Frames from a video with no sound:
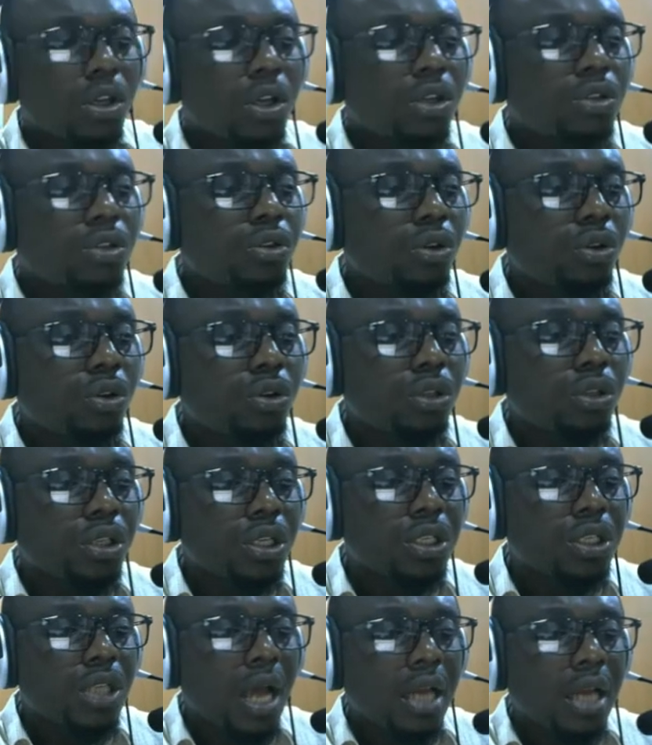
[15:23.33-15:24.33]
So
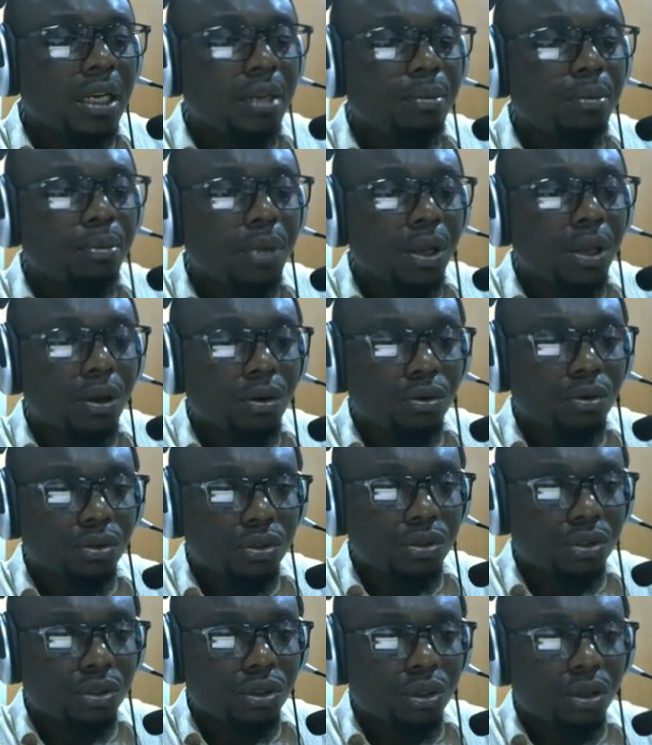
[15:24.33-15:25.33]
these are the
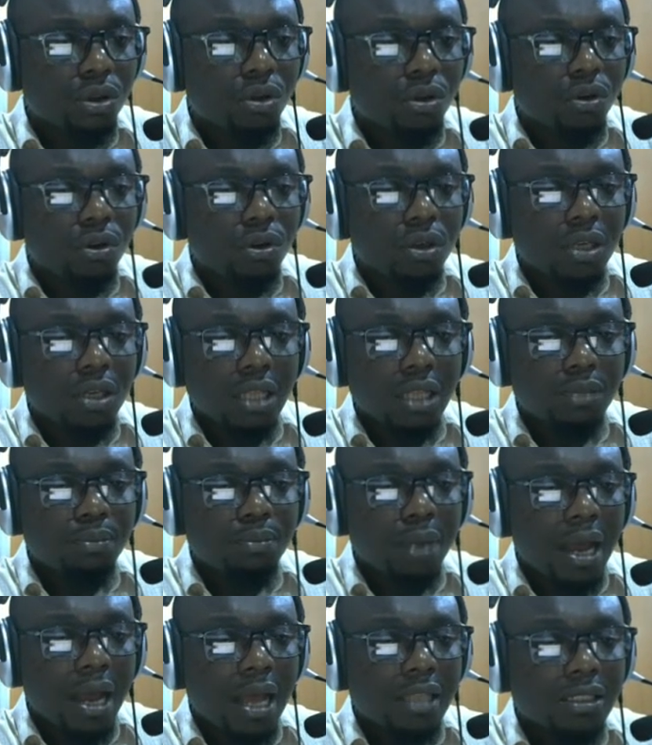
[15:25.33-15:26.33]
males that
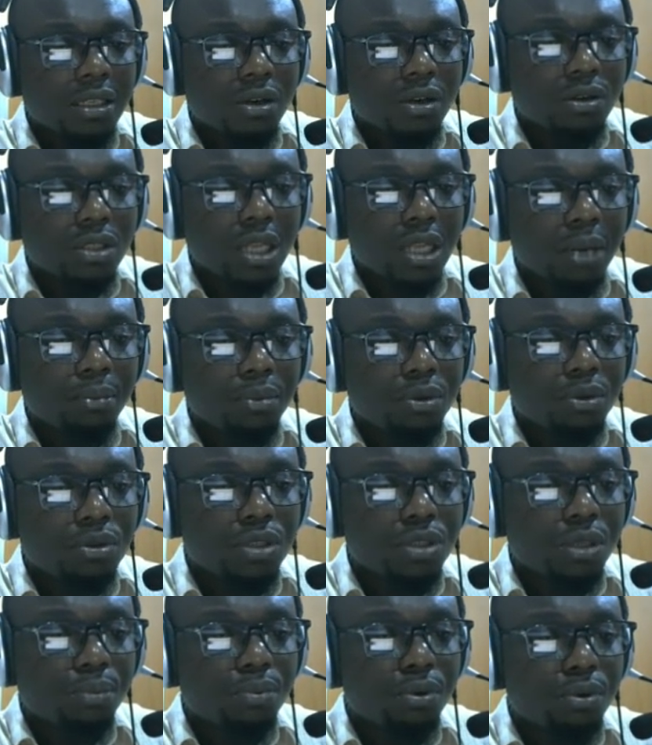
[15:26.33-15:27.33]
buys health and beauty
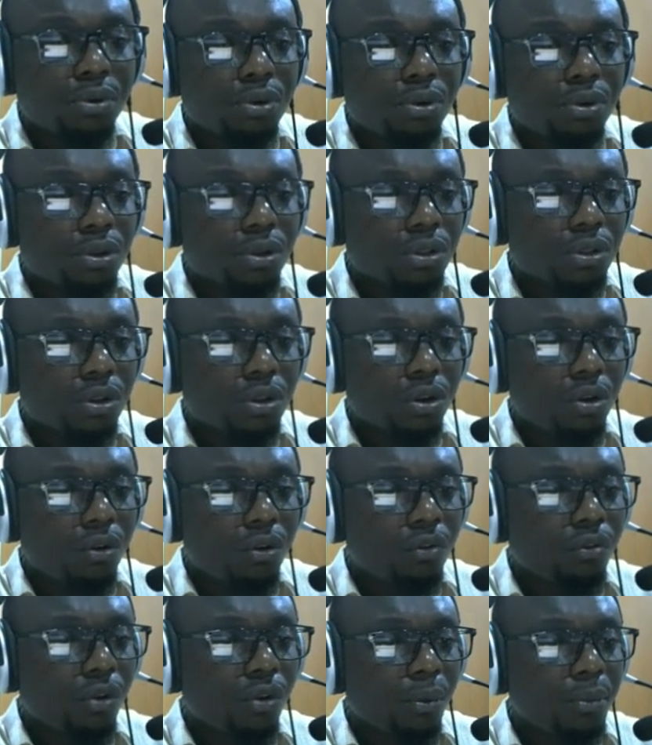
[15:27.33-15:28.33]
products
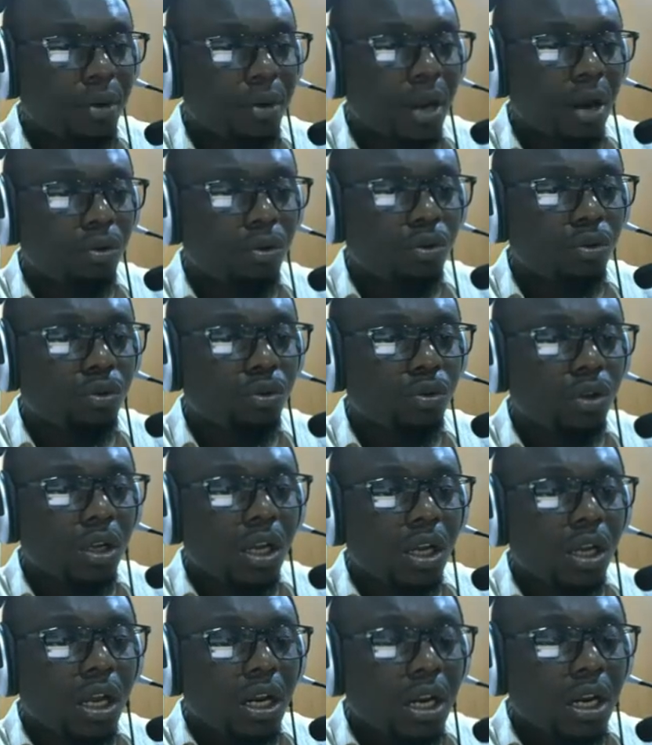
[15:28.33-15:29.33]
from Yangon.
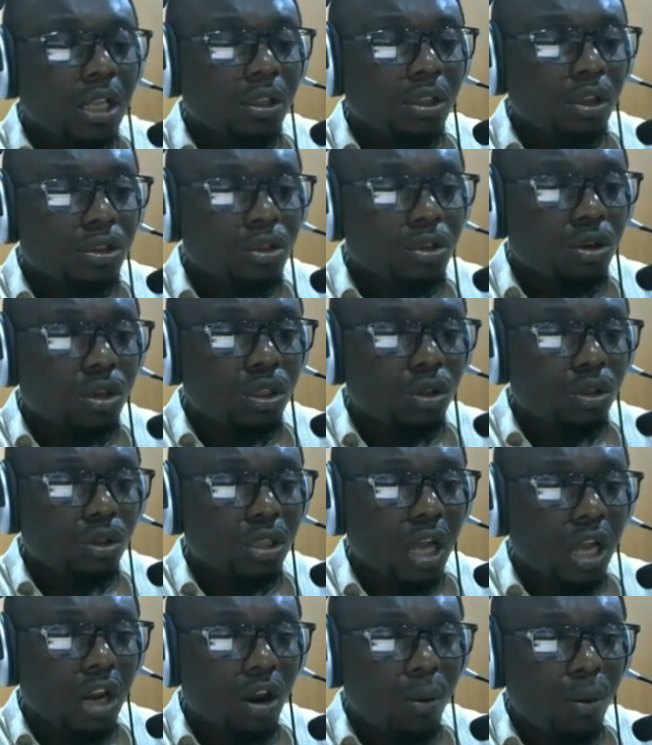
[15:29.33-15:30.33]
Let us know the
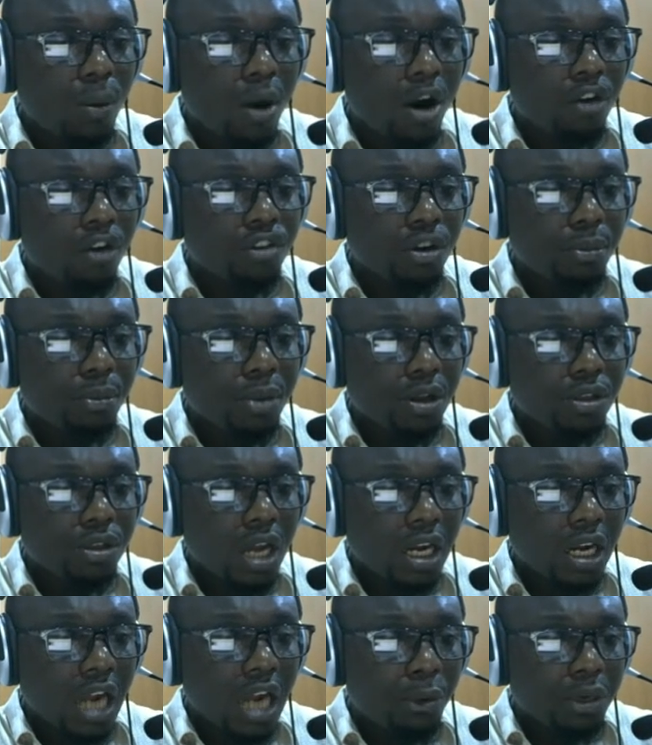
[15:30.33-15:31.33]
total number of the males. How
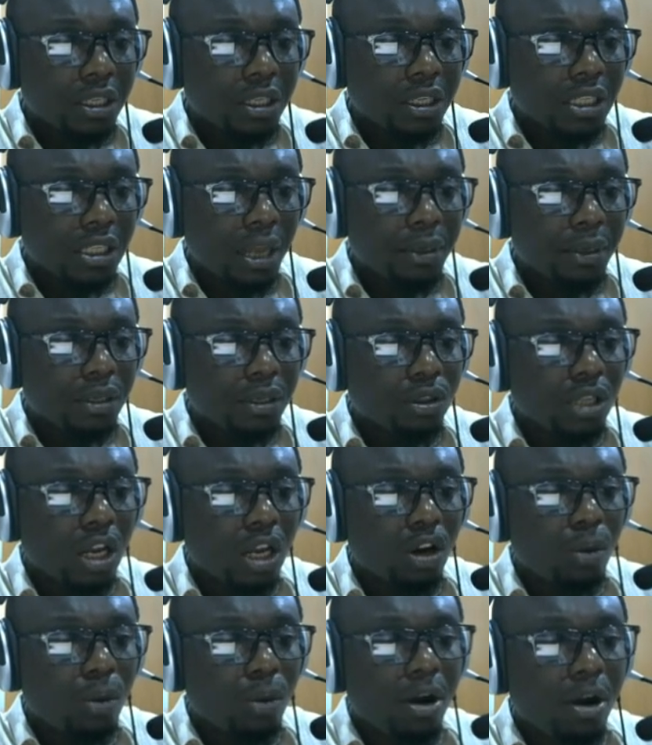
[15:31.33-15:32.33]
can we determine the total
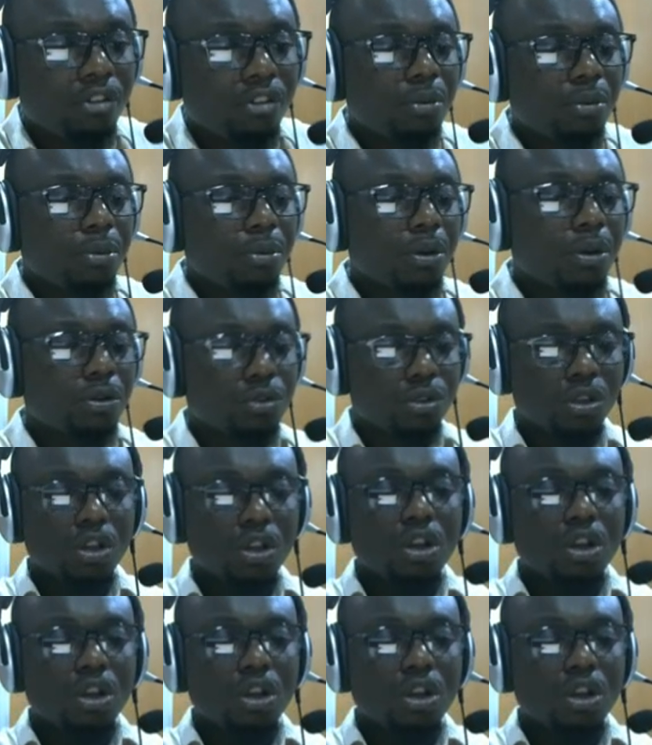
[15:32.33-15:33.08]
number of the males?